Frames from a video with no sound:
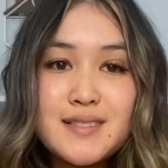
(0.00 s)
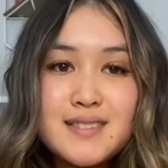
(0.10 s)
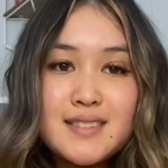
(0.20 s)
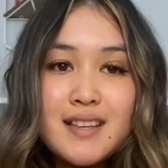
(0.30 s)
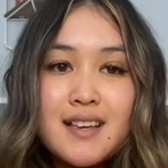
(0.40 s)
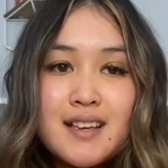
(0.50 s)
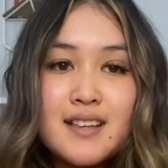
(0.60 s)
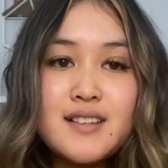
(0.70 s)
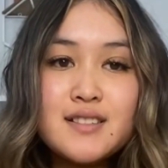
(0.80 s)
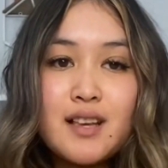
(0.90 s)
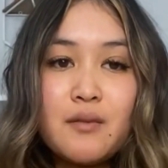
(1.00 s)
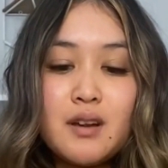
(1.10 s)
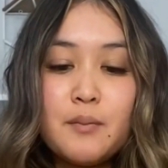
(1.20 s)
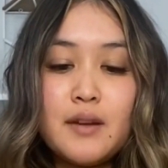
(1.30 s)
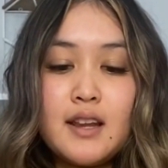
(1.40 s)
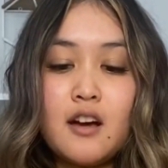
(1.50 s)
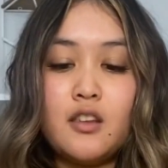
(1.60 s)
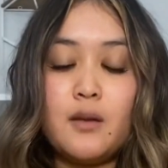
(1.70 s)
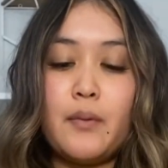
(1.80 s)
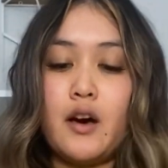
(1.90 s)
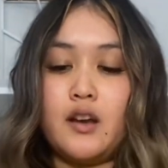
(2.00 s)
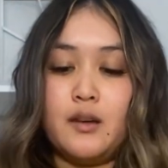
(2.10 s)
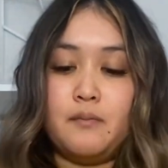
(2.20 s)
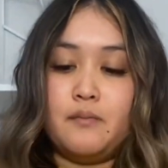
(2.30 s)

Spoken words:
So I'm going to put it on the bottom.